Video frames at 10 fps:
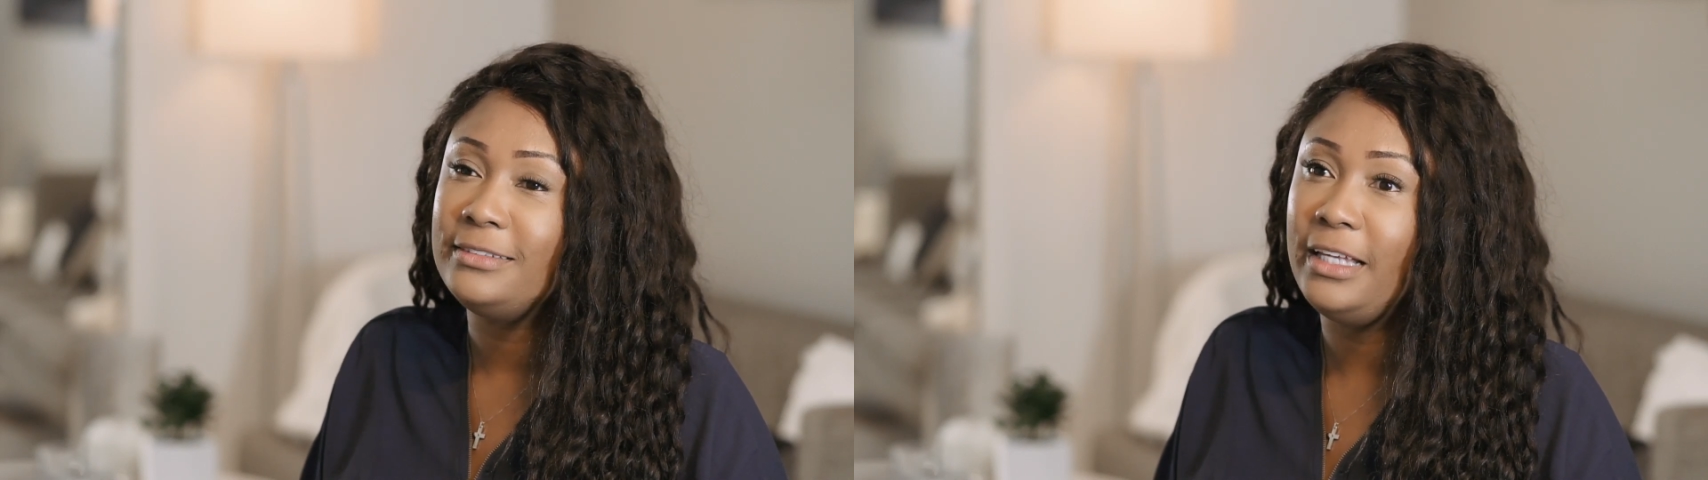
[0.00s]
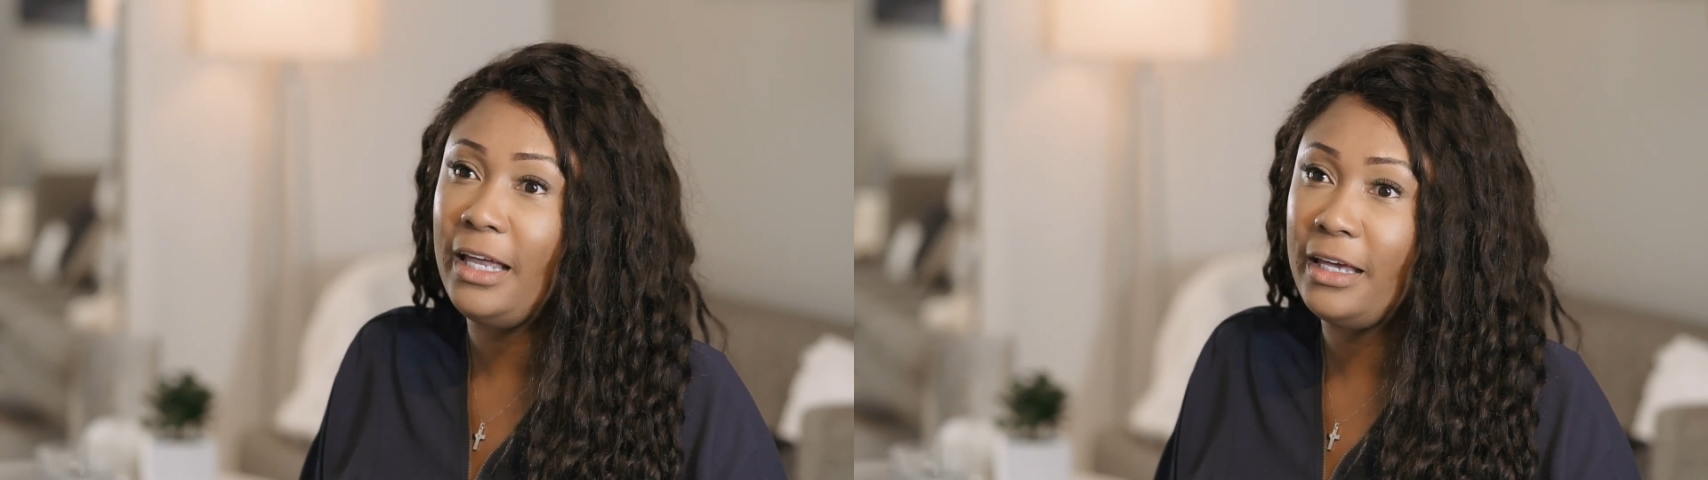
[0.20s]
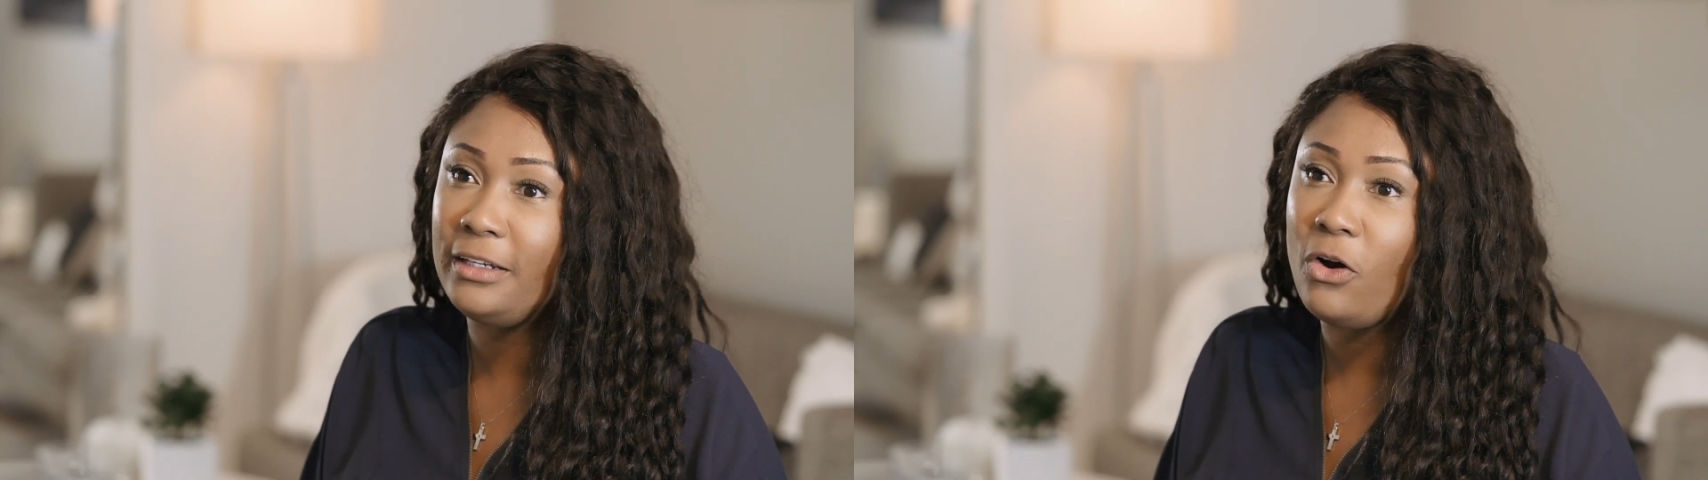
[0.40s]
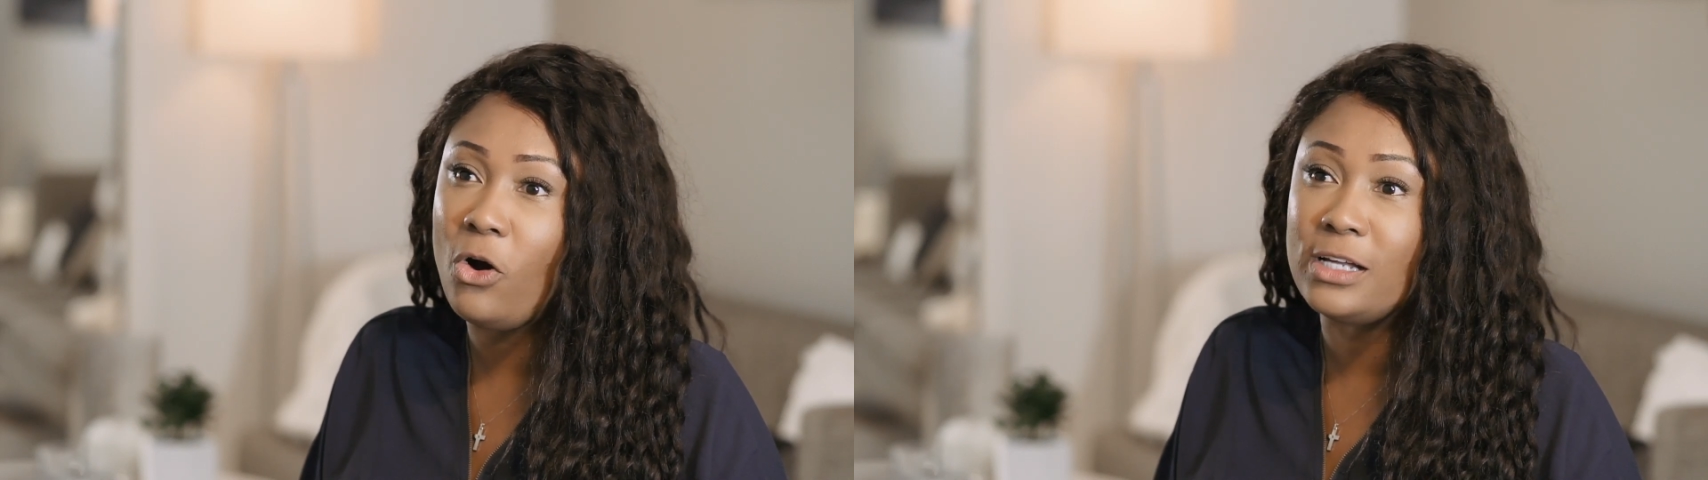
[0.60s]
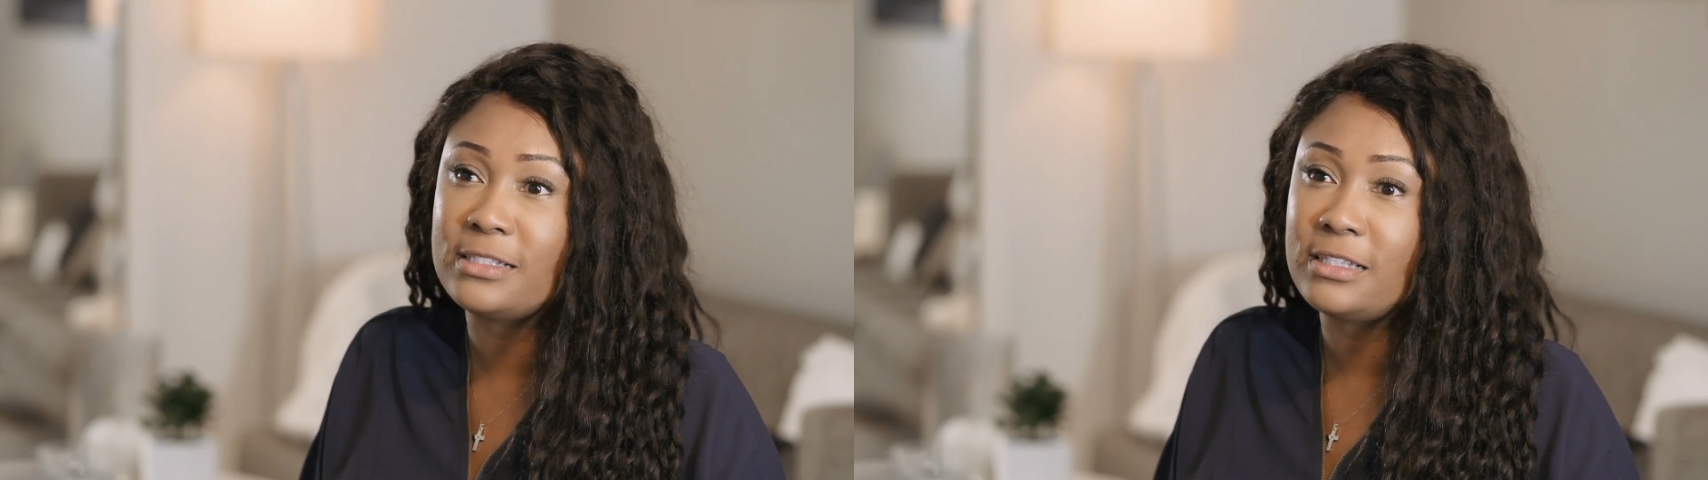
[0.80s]
Then
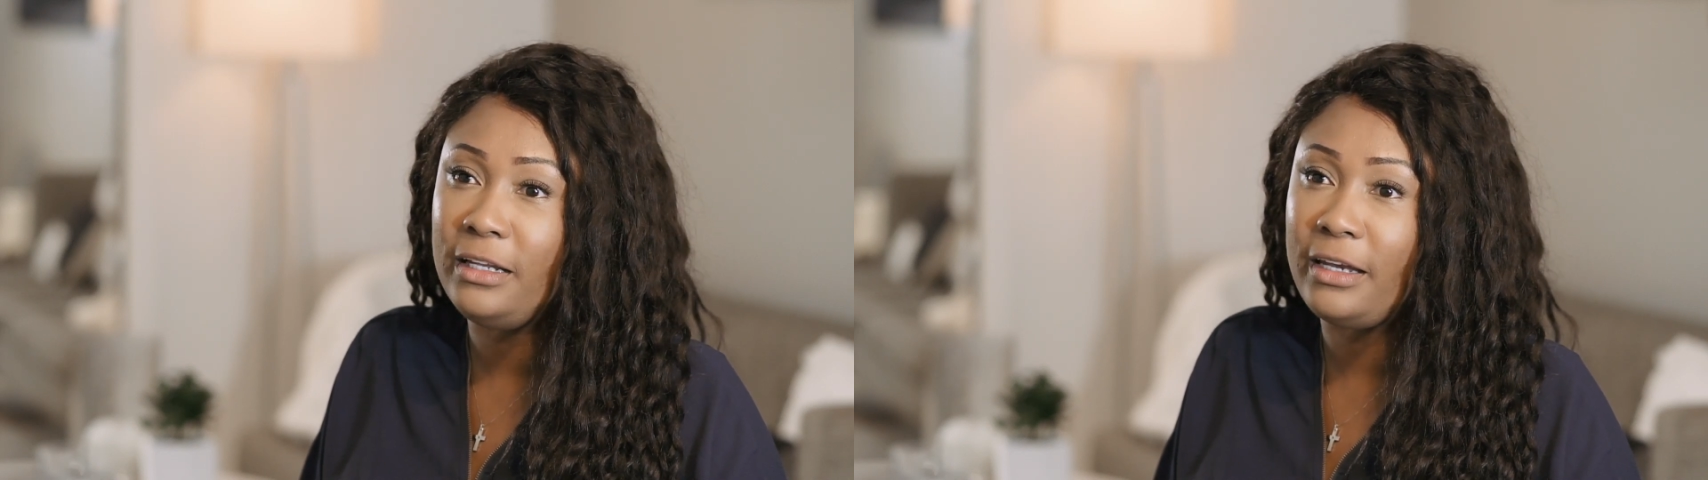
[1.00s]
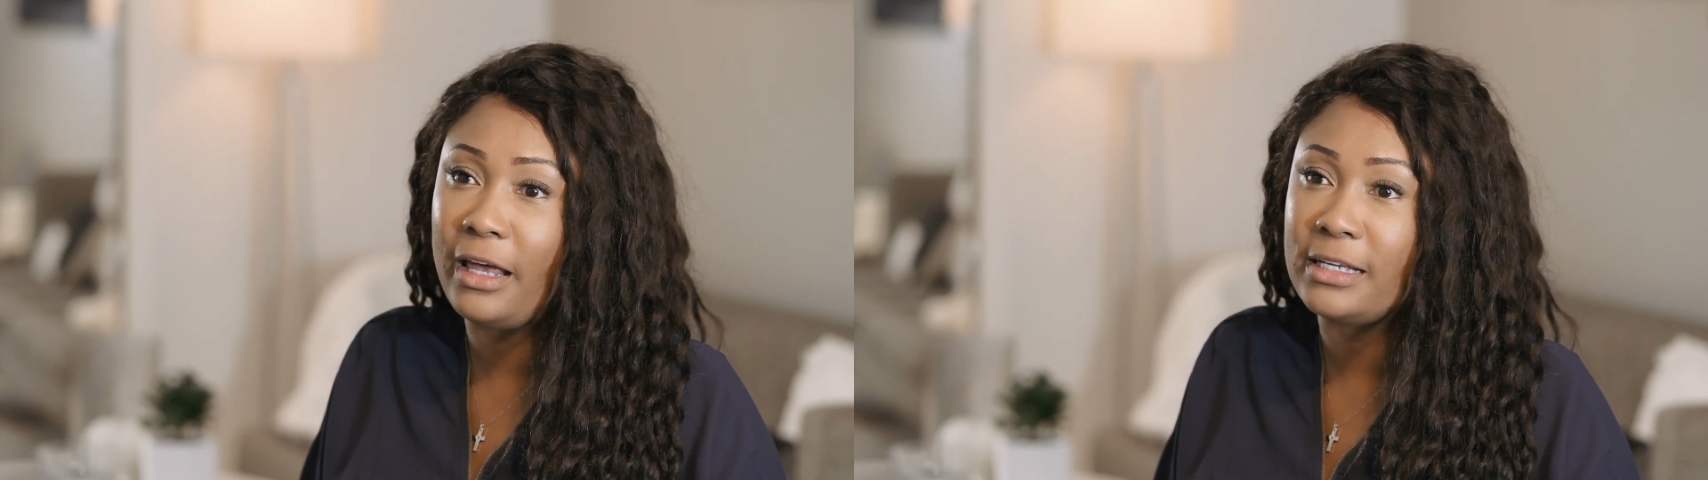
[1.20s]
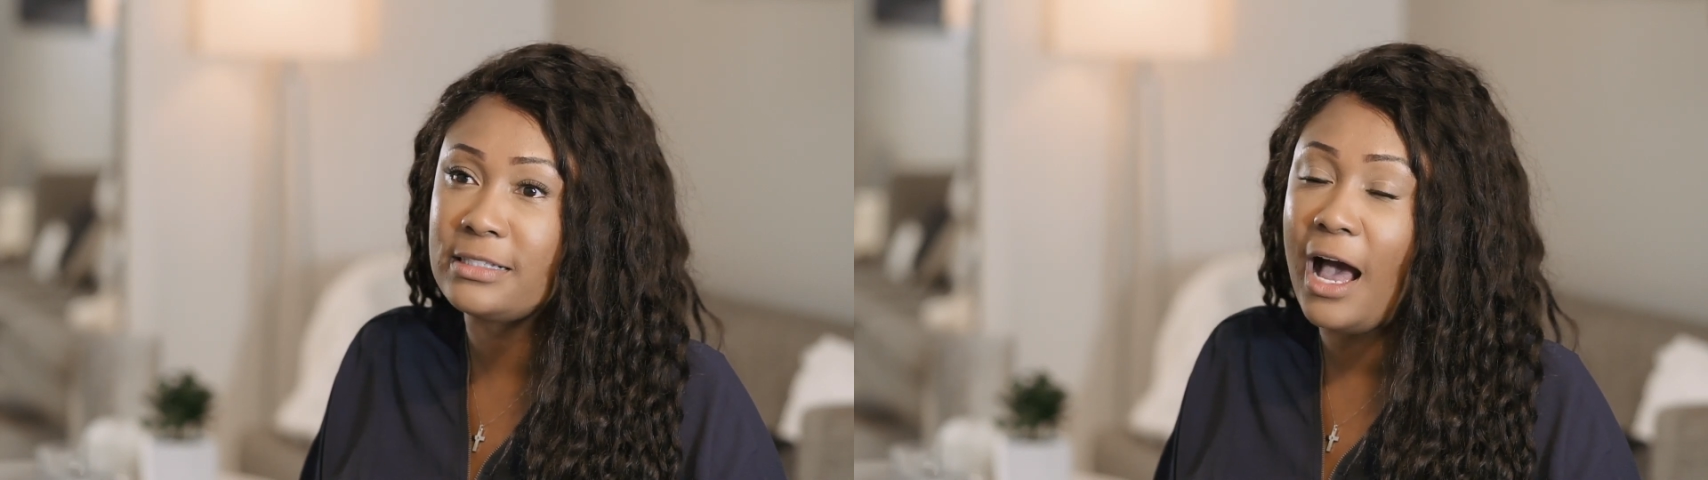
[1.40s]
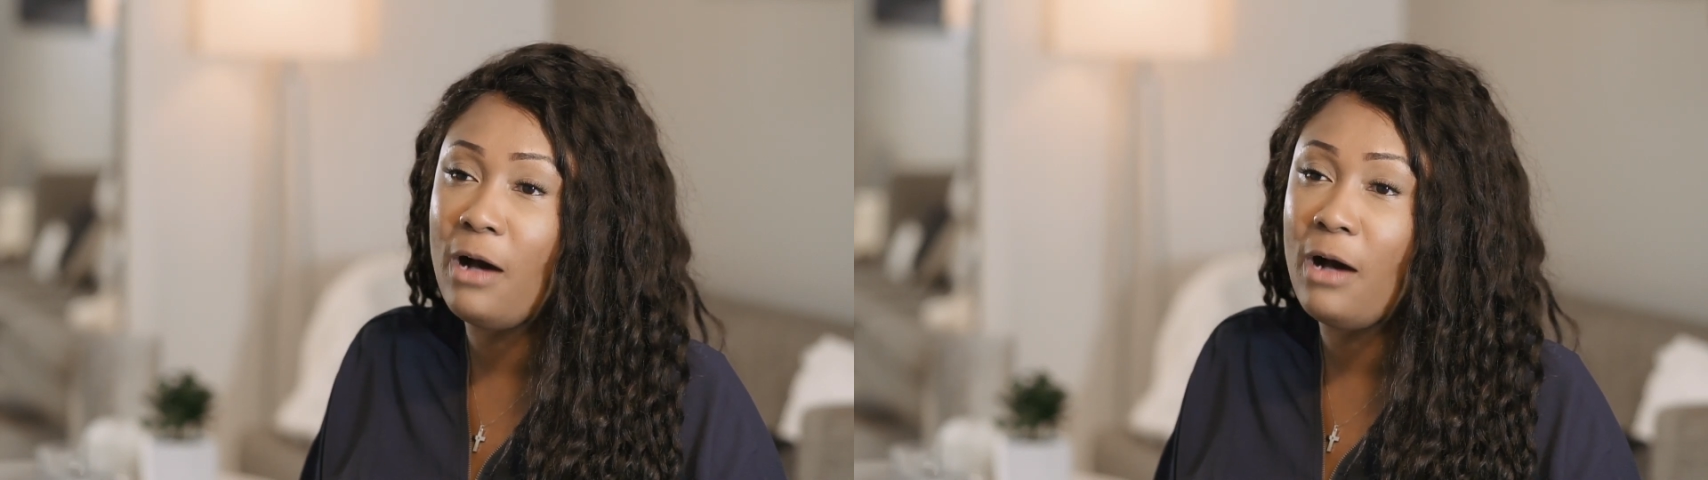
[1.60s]
on Sundays,